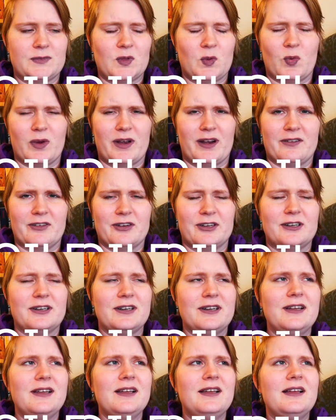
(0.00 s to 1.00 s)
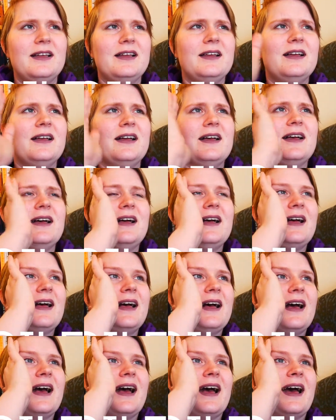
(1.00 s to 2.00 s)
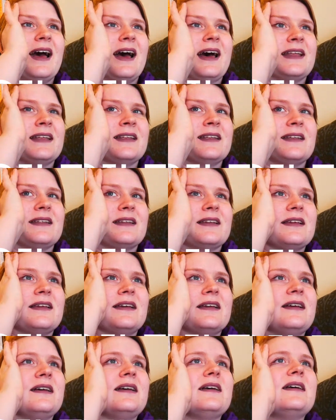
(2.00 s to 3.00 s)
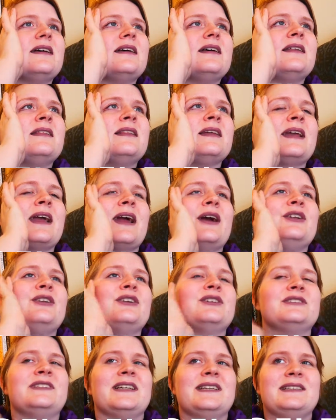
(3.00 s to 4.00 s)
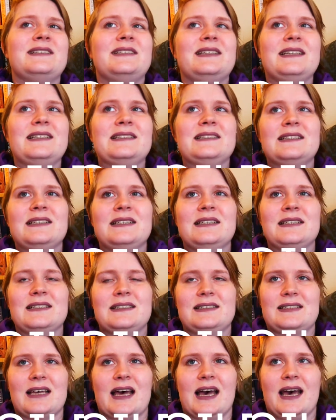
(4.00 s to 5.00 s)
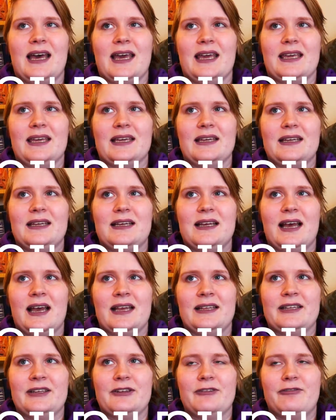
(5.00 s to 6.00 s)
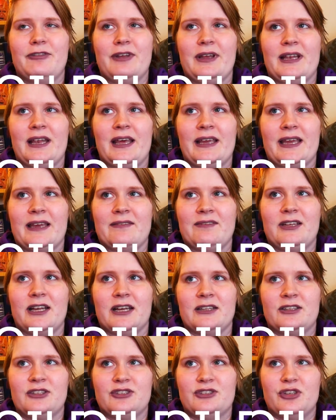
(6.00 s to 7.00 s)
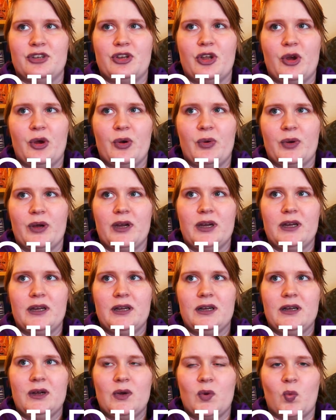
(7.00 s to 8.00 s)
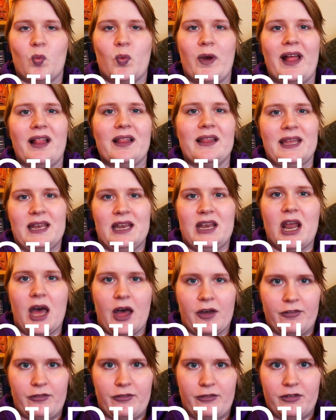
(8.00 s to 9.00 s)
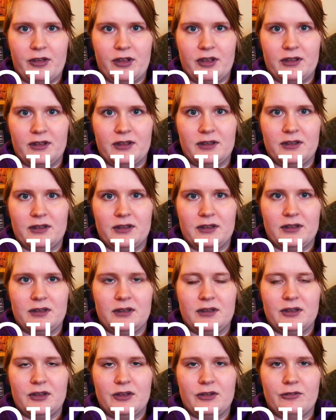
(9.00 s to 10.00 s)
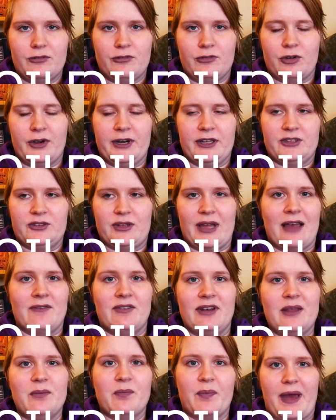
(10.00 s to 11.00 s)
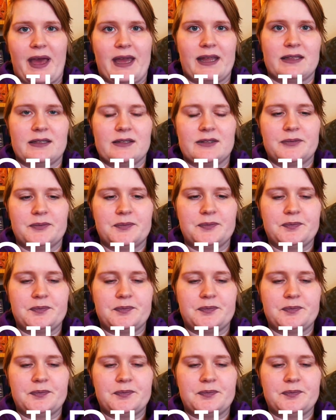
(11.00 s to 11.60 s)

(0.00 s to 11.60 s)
whatever. And the characters that did die, I didn't feel like I'd gotten to know well enough for it to have an impact.